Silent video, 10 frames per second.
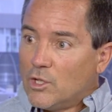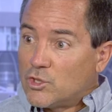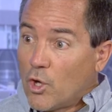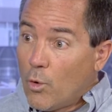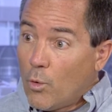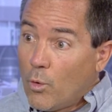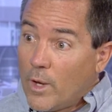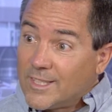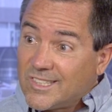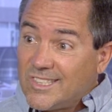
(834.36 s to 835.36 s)
So
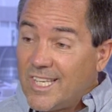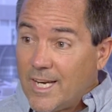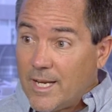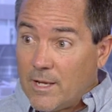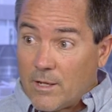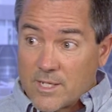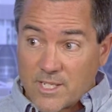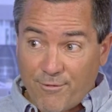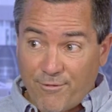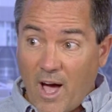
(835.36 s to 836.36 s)
acidity,
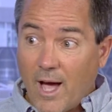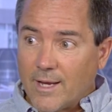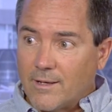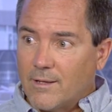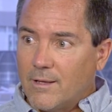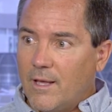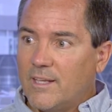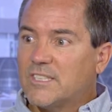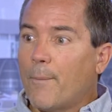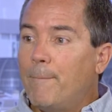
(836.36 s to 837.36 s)
defined,
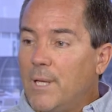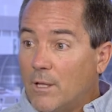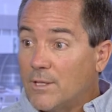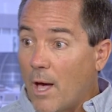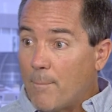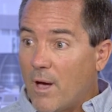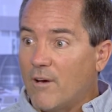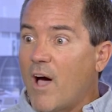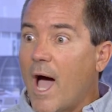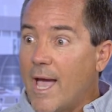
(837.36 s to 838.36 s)
is the buildup
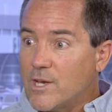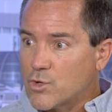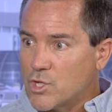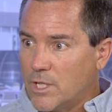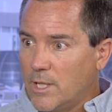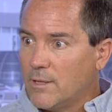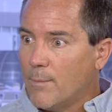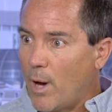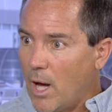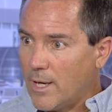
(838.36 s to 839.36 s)
of hydrogen in the
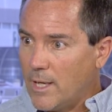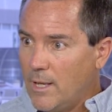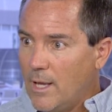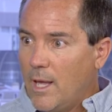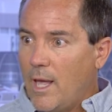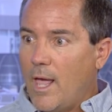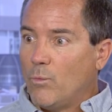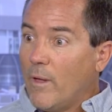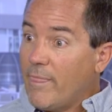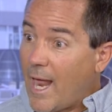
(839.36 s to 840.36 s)
body.
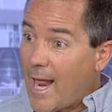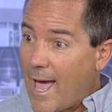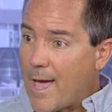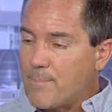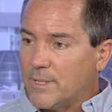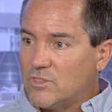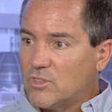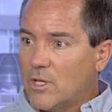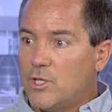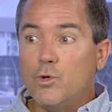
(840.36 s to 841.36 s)
And when that
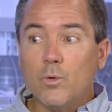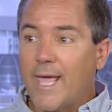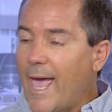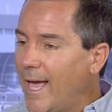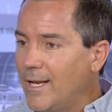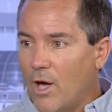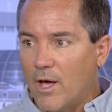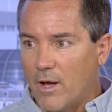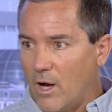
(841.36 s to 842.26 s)
happens, you cannot